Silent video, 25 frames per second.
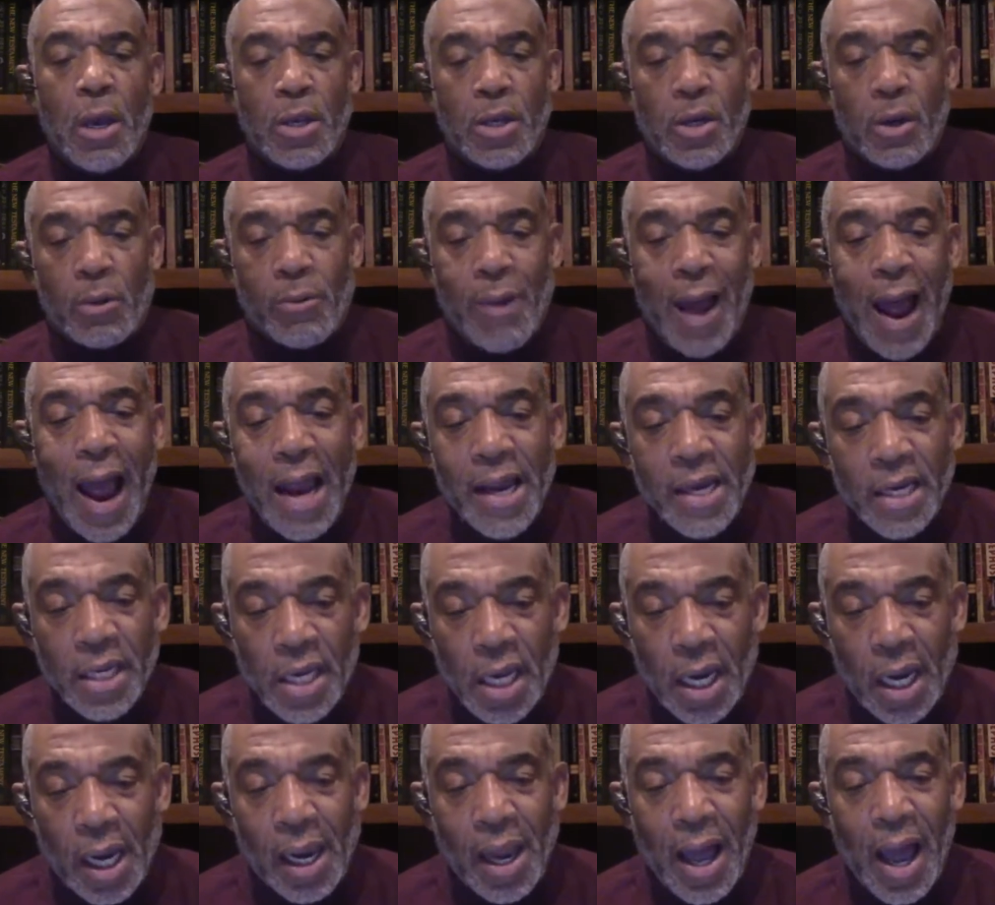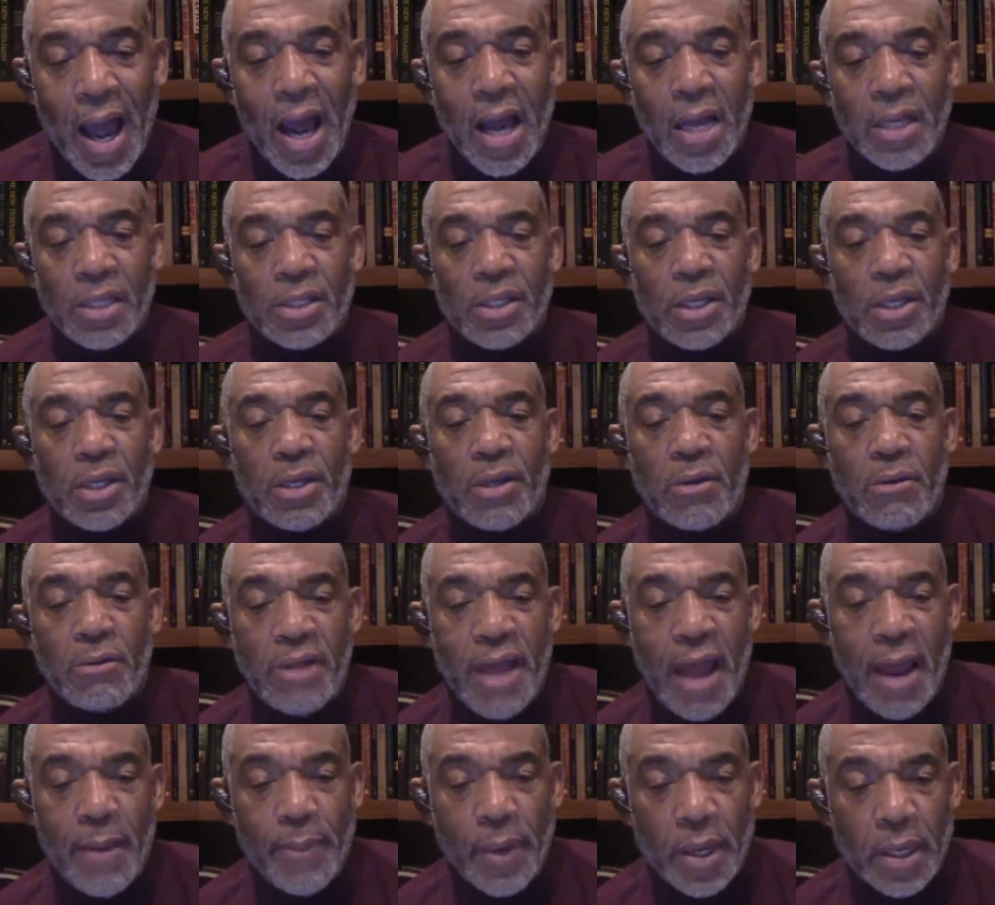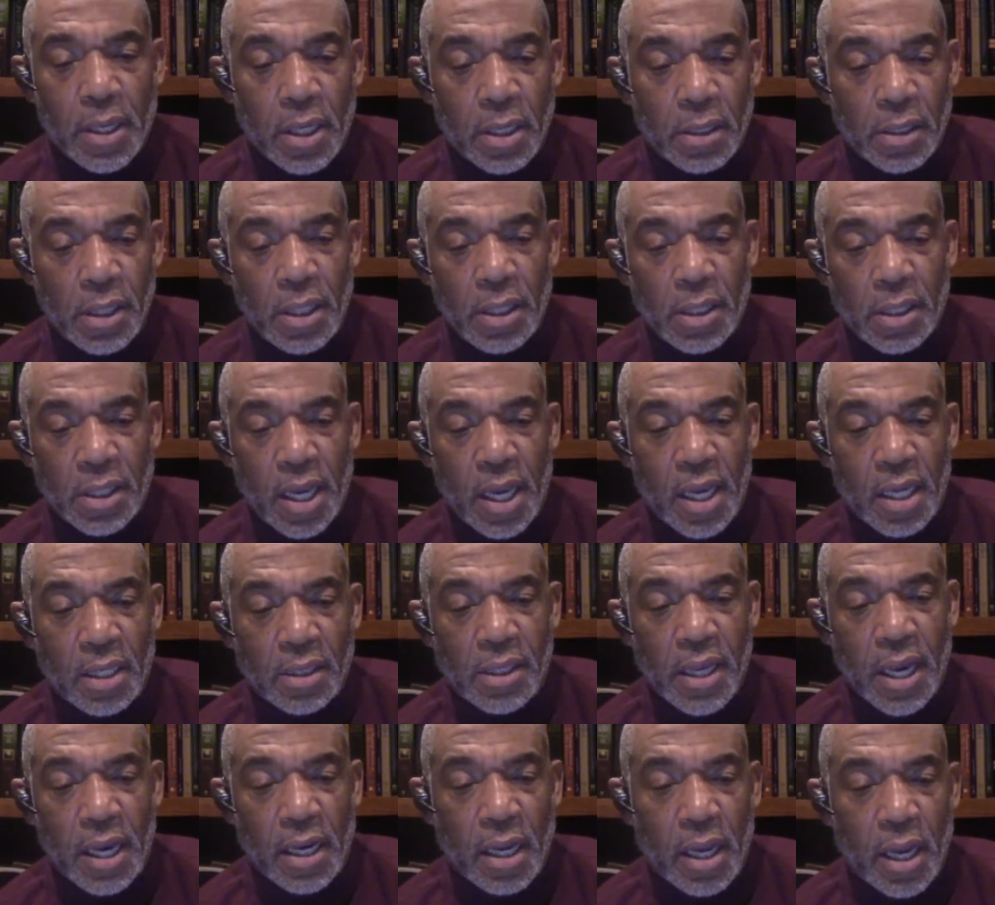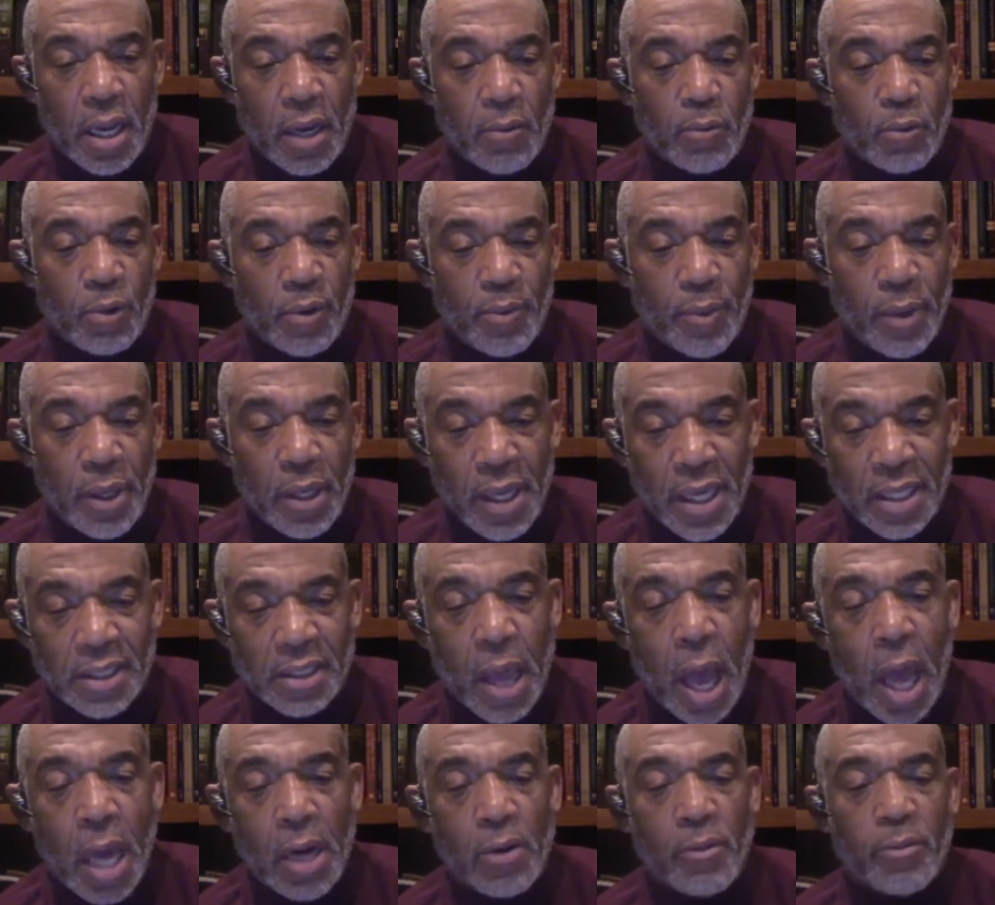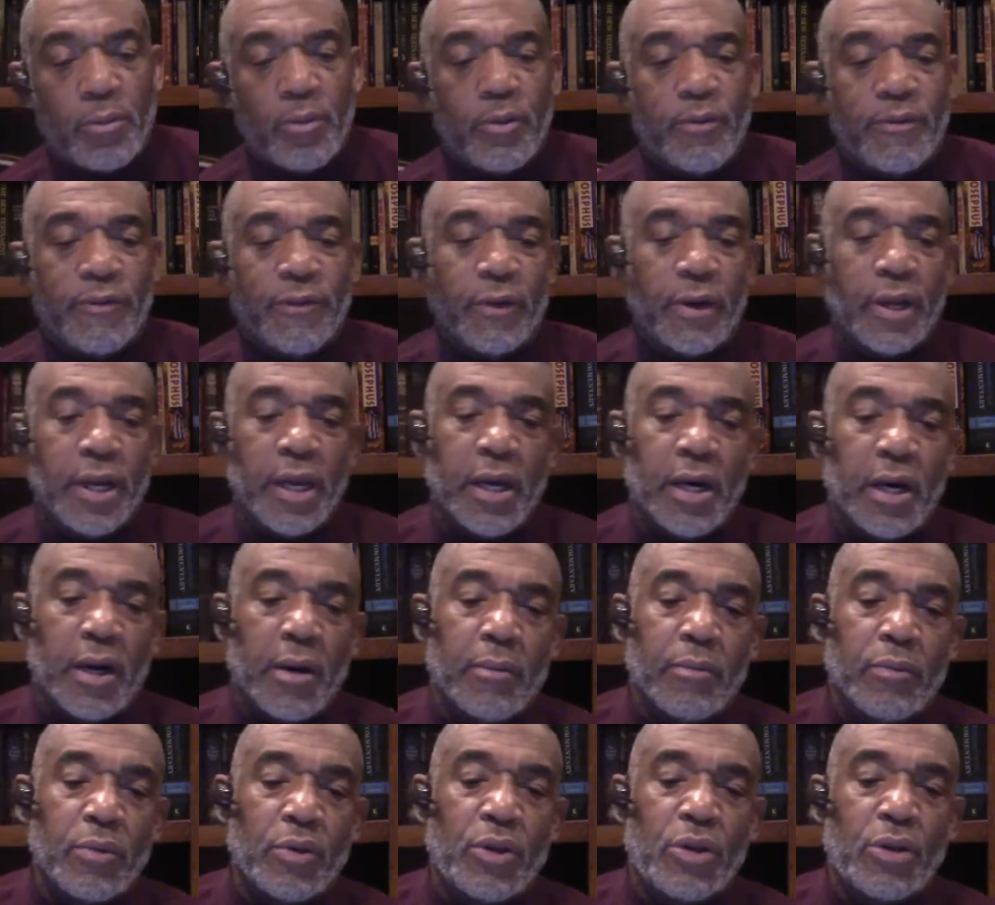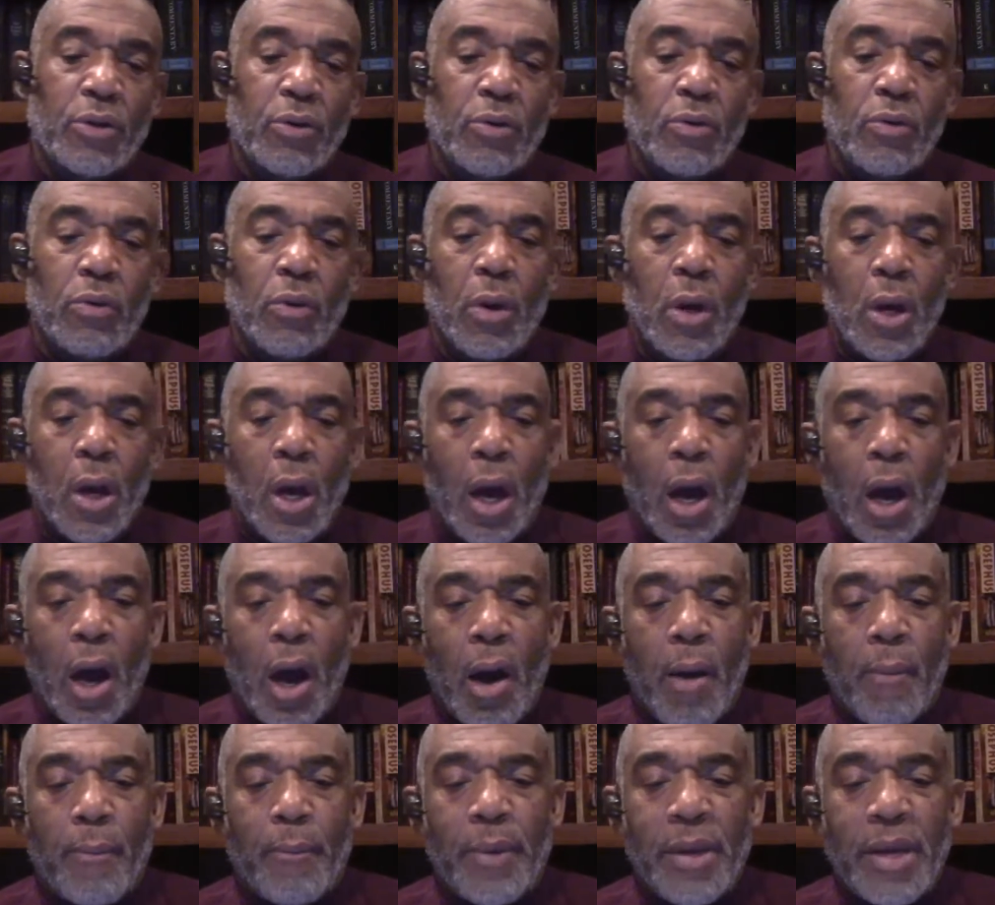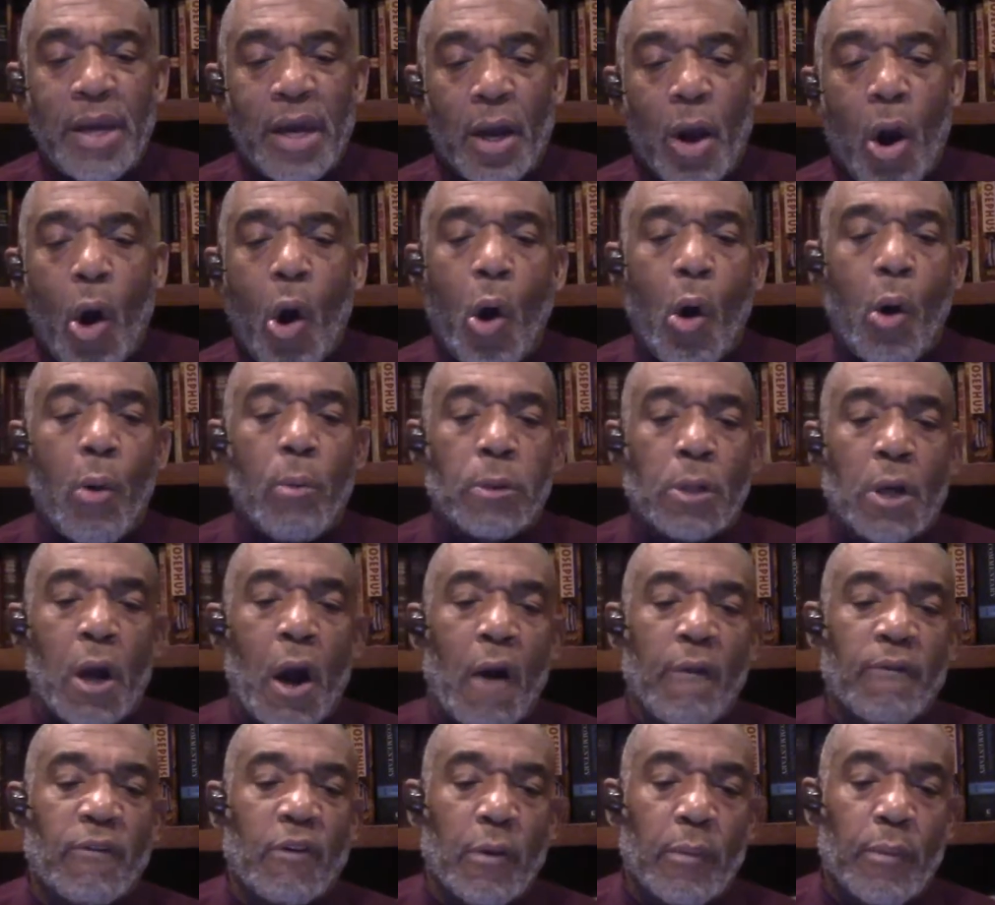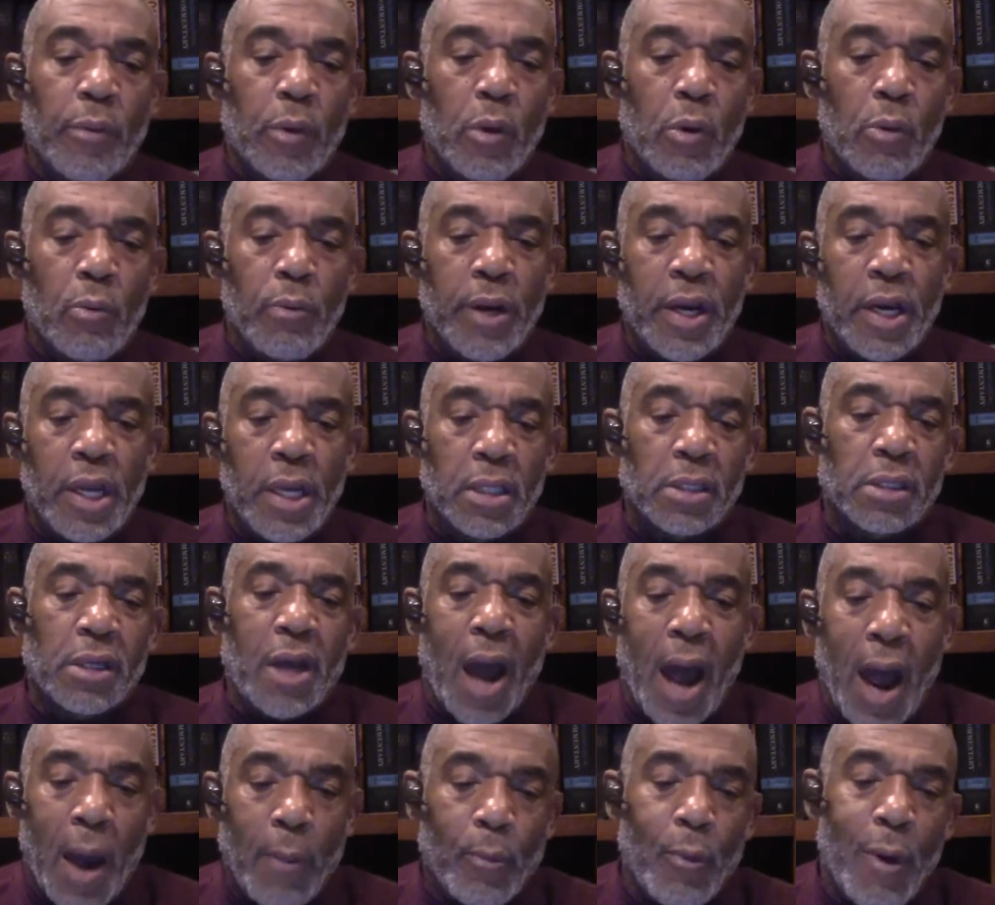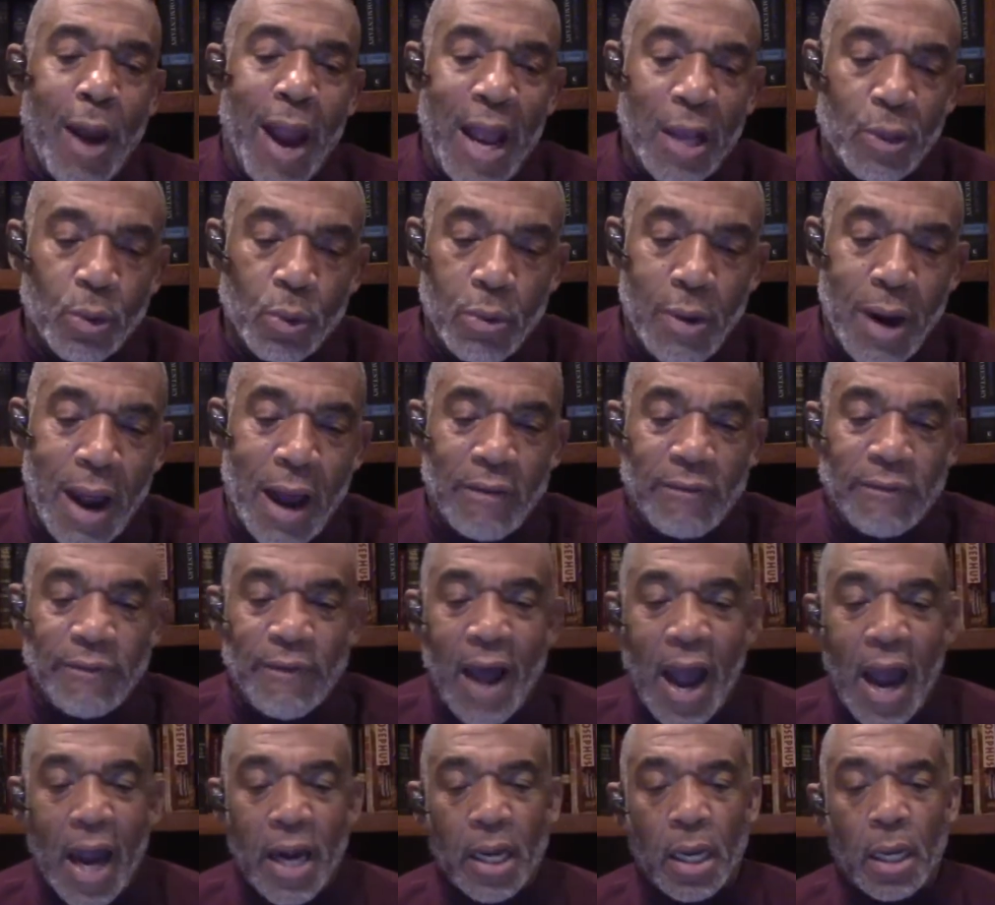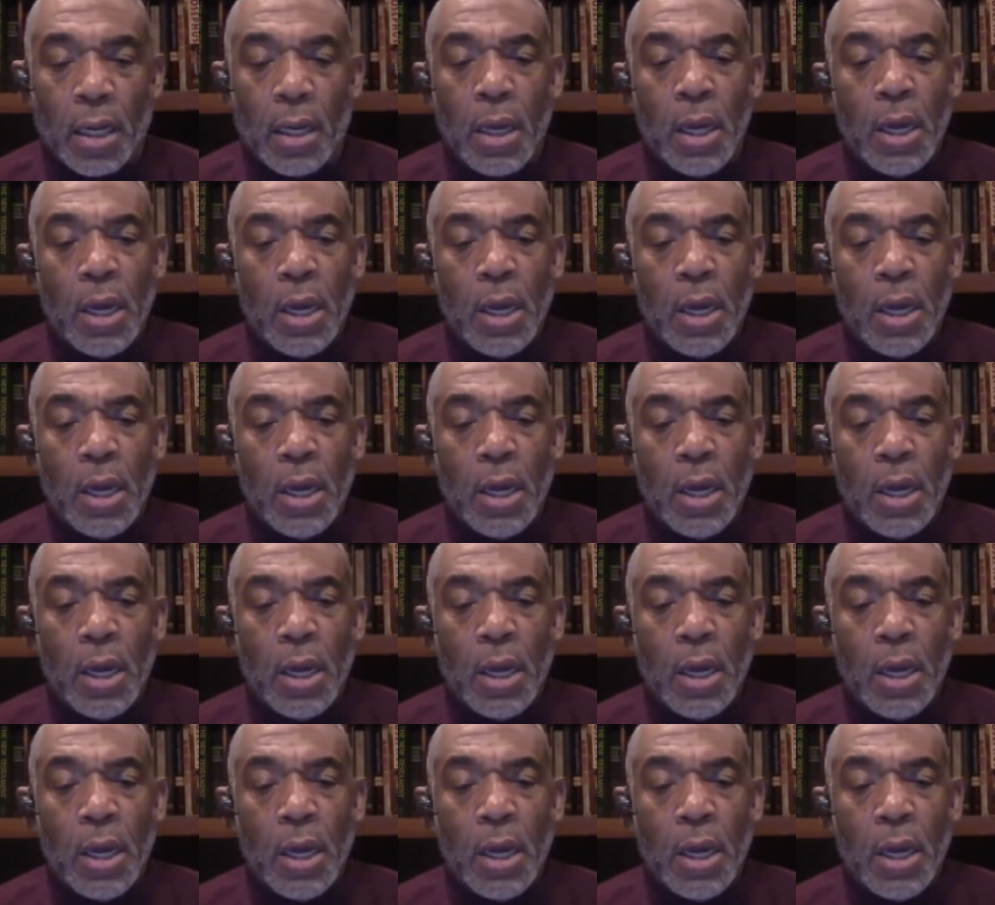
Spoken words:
Uriah declines to do that because he says that it would be less honorable for him to be at home comfortable when his comrades were out fighting.